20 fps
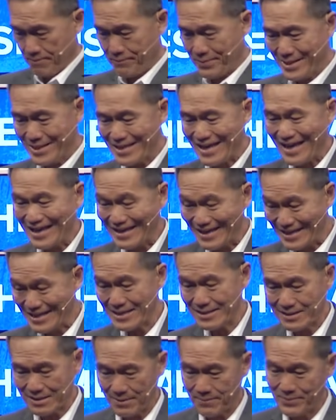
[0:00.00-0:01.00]
Be a
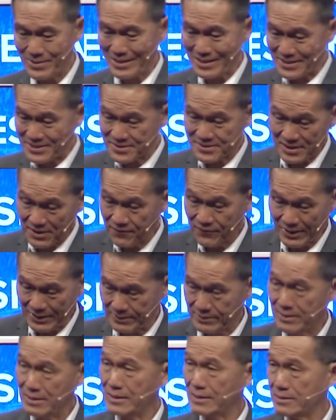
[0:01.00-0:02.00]
leader, be a
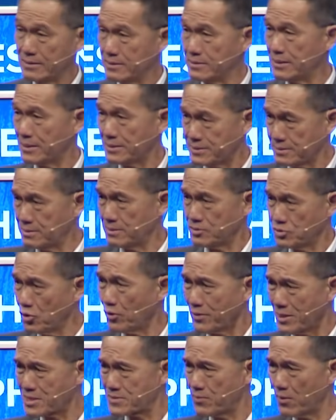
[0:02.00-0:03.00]
servant. Just
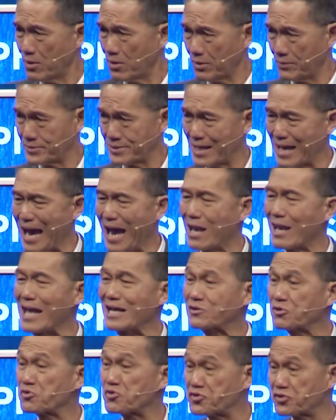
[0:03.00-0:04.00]
join a small group. Say, I
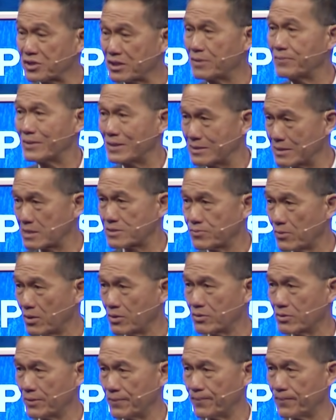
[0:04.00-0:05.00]
like to serve in a small
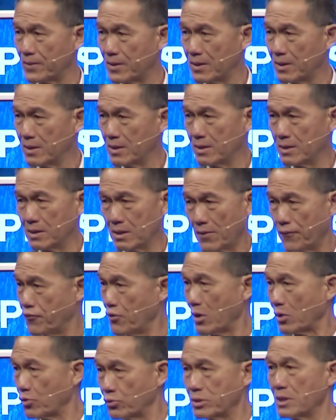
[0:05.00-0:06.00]
group. If
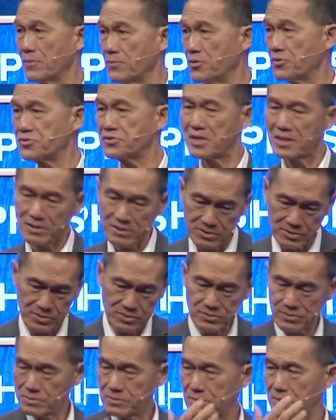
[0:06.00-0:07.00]
you are good in music,
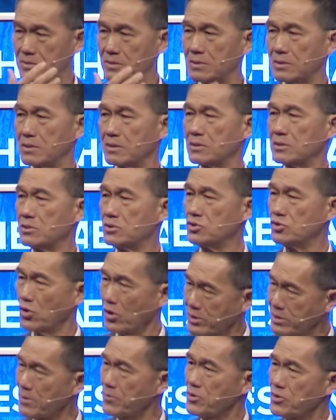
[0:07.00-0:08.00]

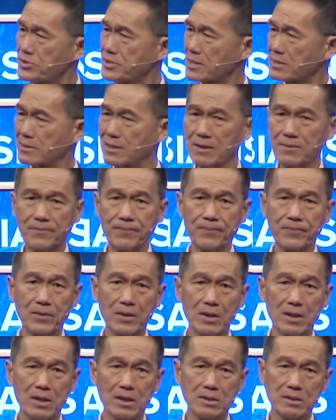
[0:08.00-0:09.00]
join the music team.
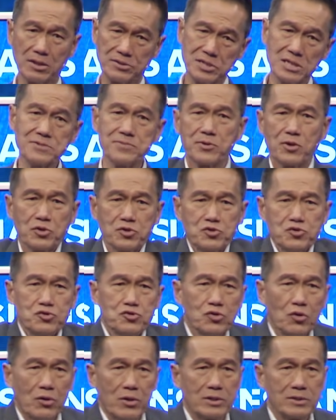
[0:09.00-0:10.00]
Now, just because you
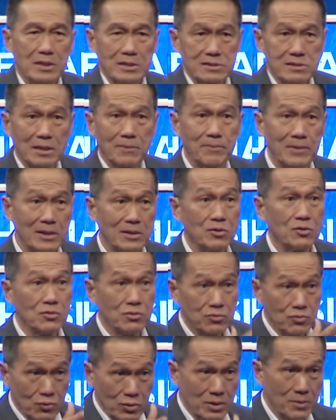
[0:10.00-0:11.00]
join does not mean
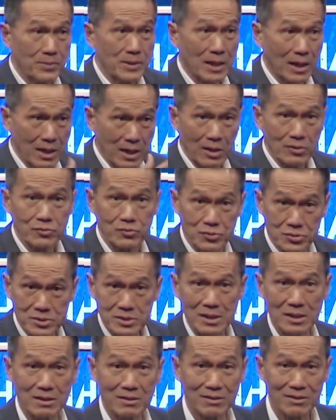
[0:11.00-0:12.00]
you will be allowed to
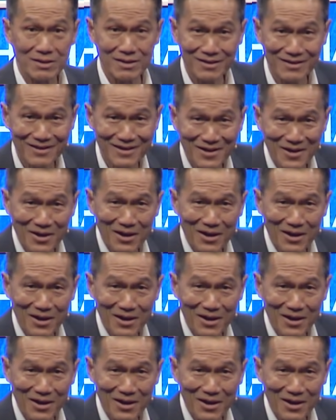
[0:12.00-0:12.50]
sing, okay?